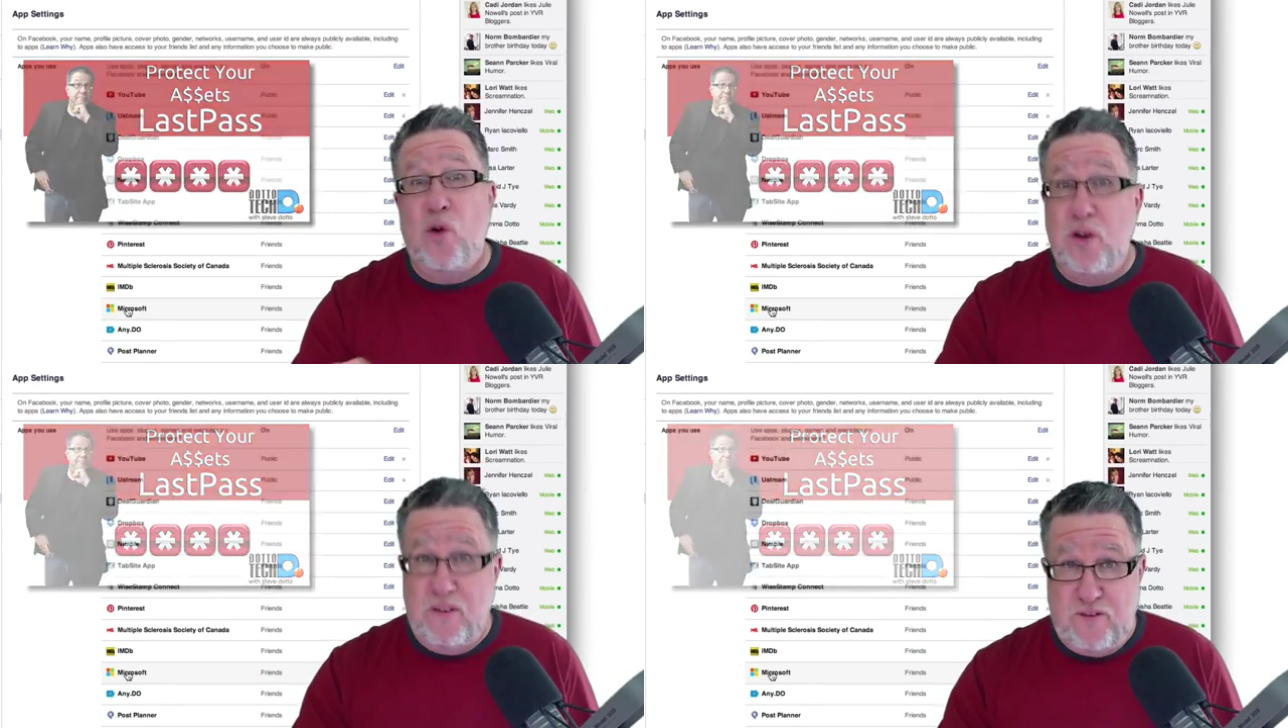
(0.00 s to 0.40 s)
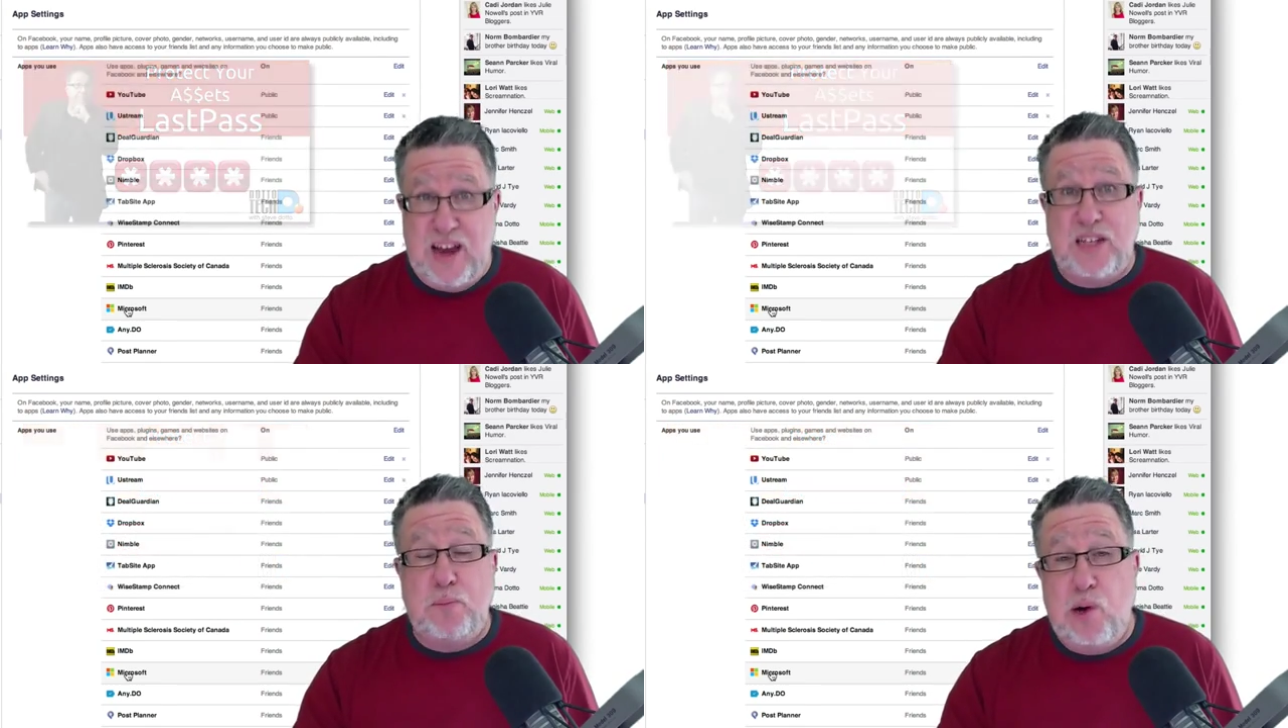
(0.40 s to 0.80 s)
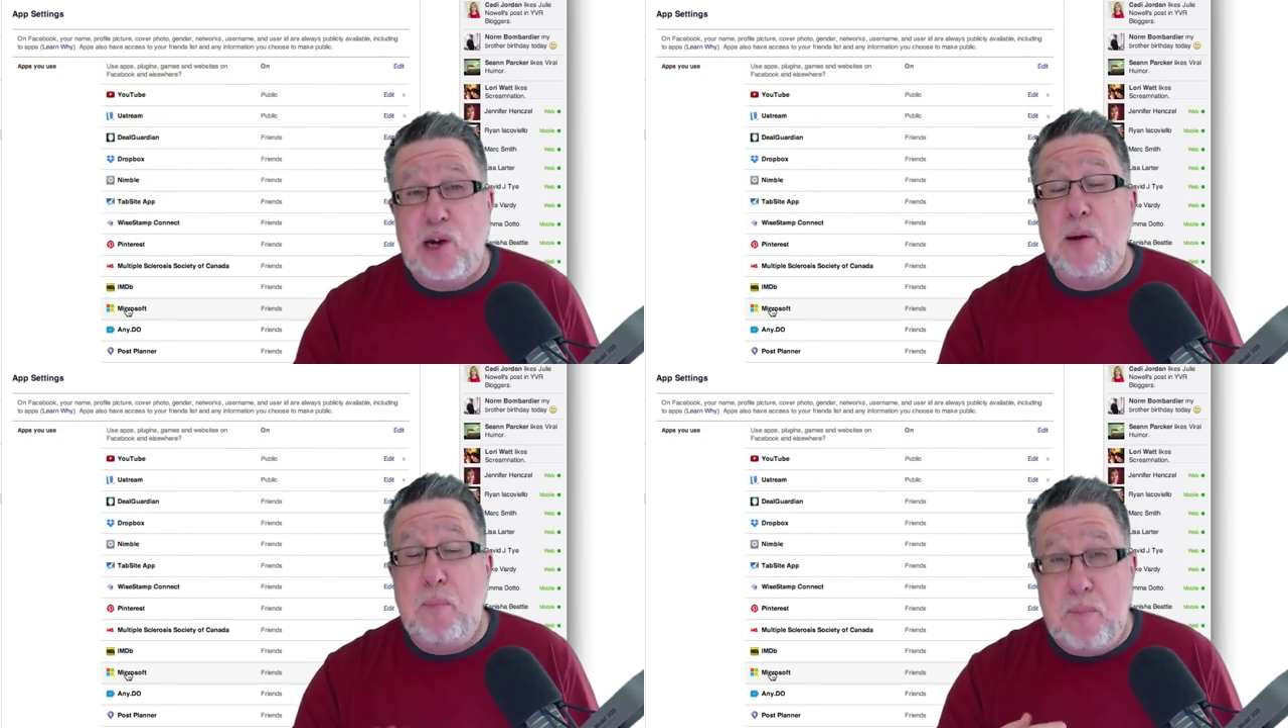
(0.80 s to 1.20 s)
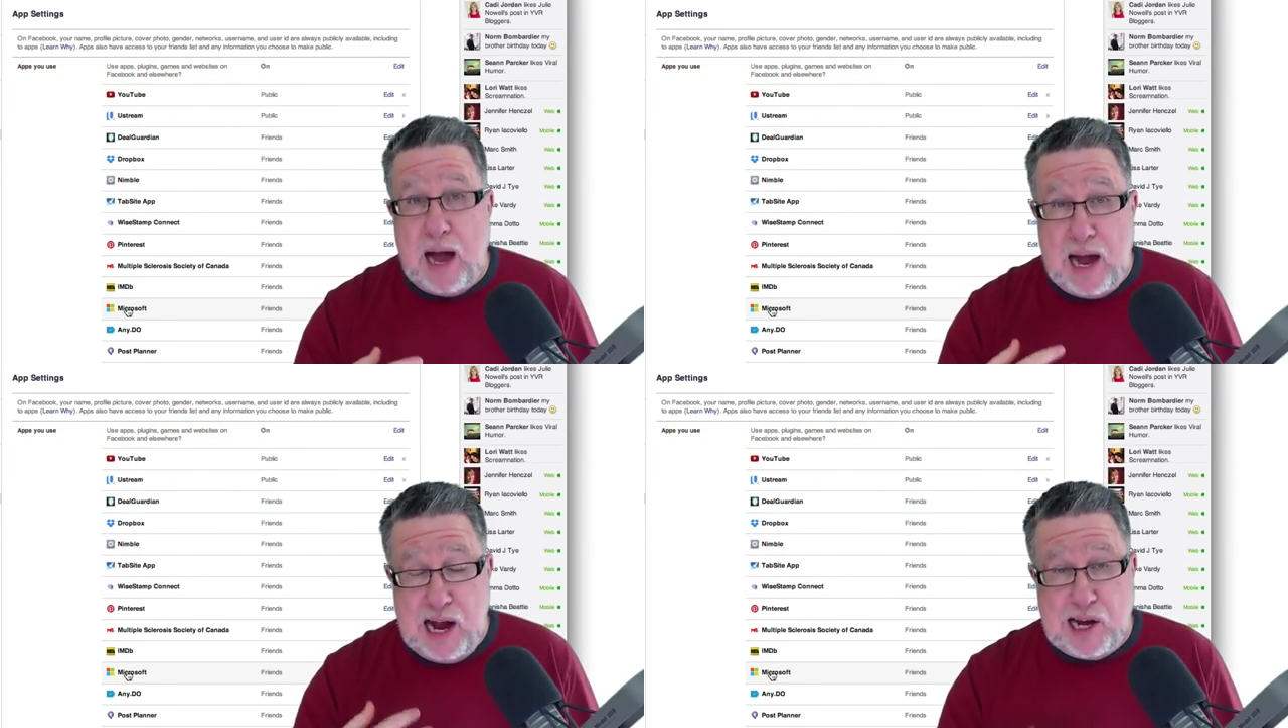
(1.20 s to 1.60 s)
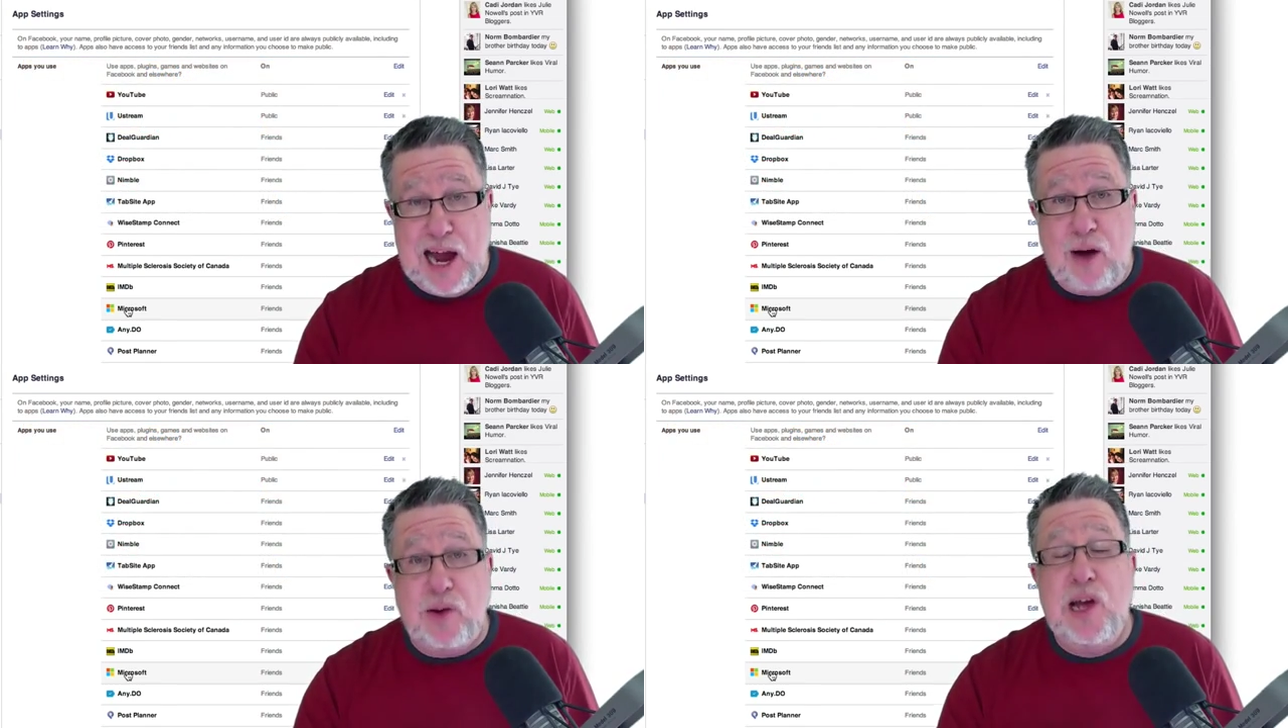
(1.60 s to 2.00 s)
or your Facebook
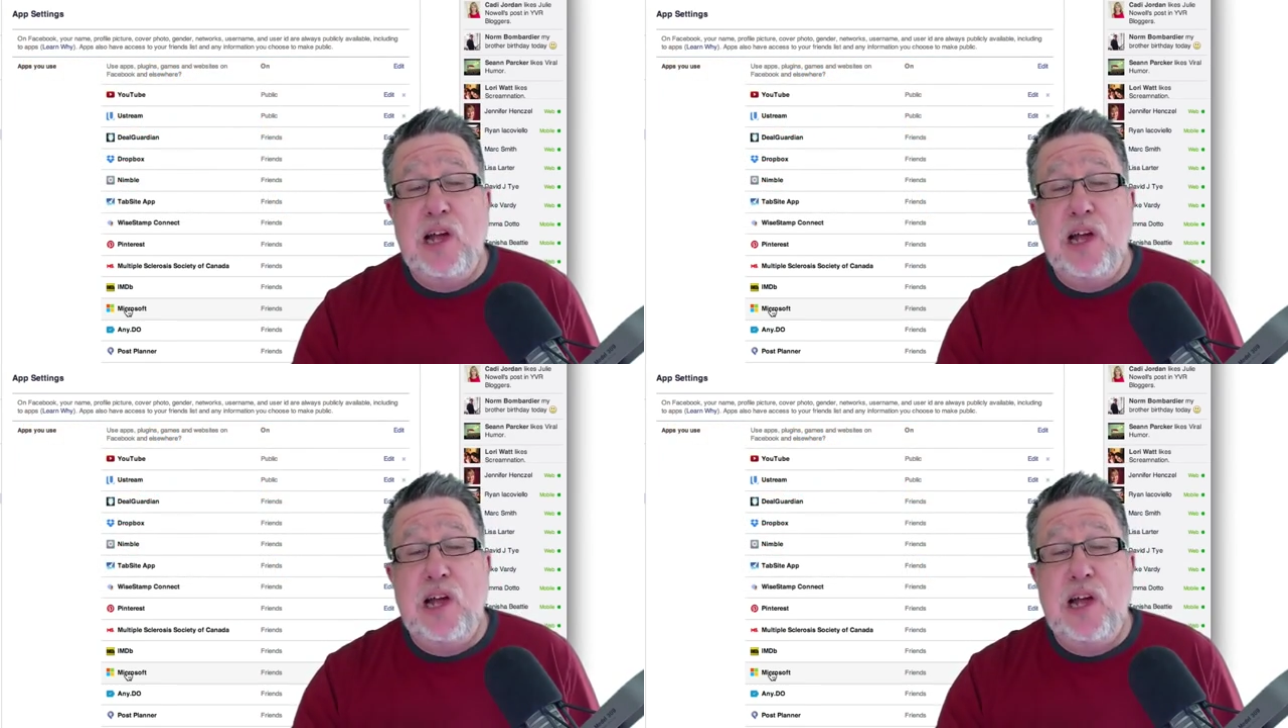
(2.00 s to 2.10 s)
account